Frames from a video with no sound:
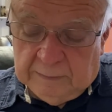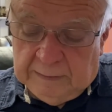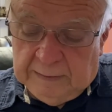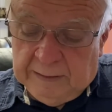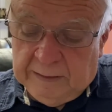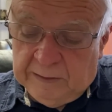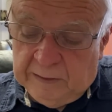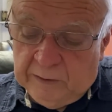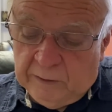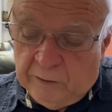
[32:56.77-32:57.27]

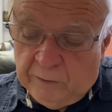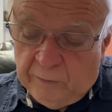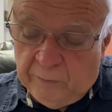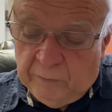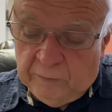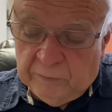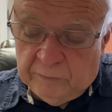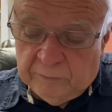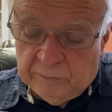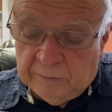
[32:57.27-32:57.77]
He
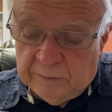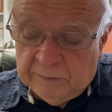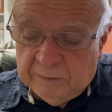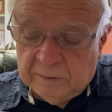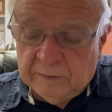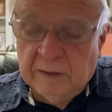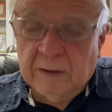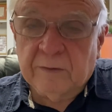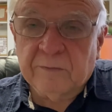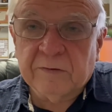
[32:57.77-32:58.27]
encouraged
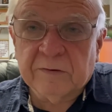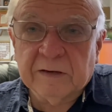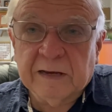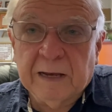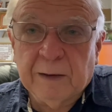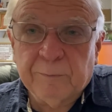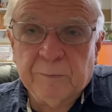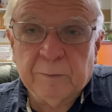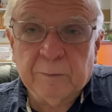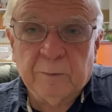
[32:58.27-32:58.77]
the
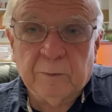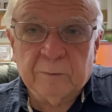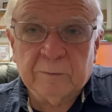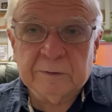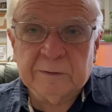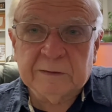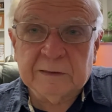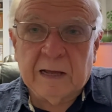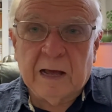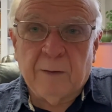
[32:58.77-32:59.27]
skeptical
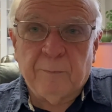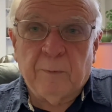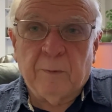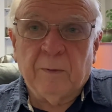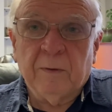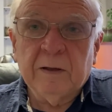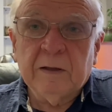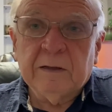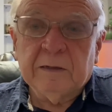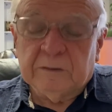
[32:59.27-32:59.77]

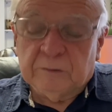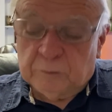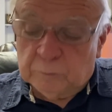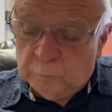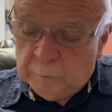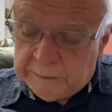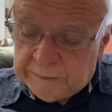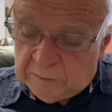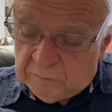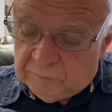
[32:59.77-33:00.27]
disciple to
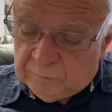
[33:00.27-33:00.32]
reach